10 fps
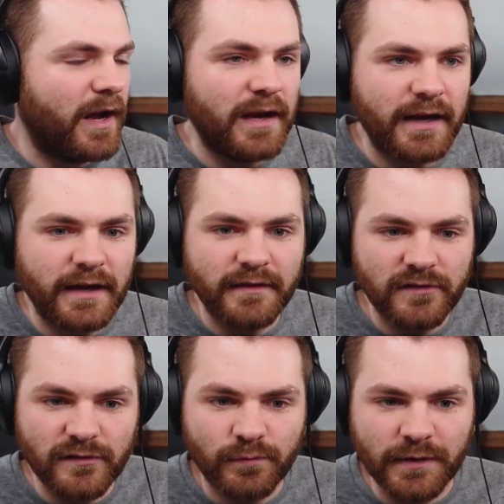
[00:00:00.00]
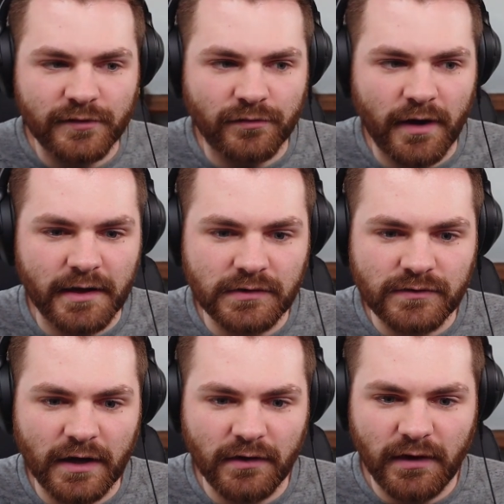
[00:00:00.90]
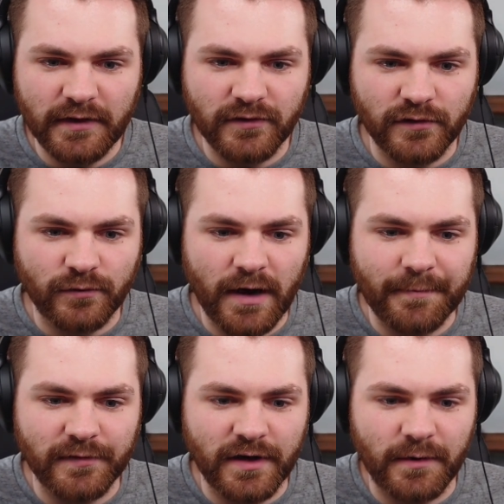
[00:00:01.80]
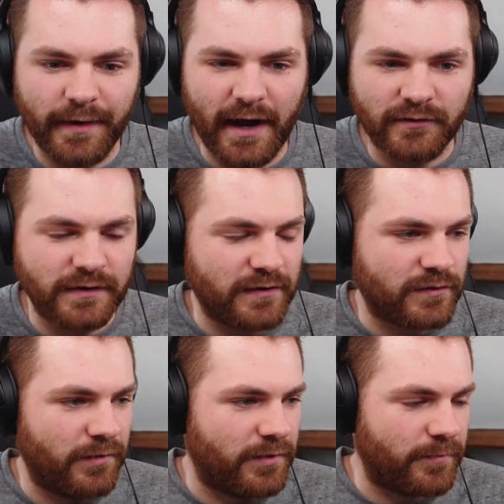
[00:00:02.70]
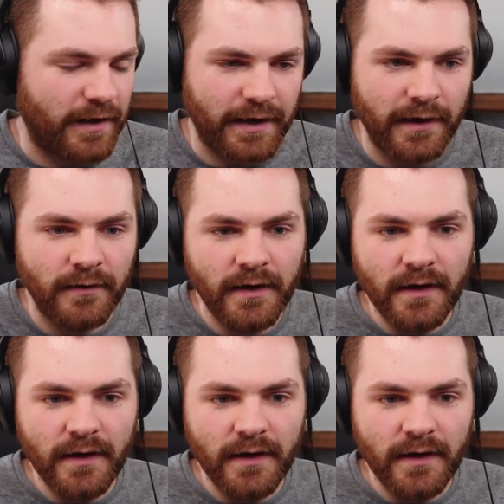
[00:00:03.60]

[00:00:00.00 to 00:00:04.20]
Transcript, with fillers: I like, this is really strange. I don't know how to describe this kind of reaction that's going on right now.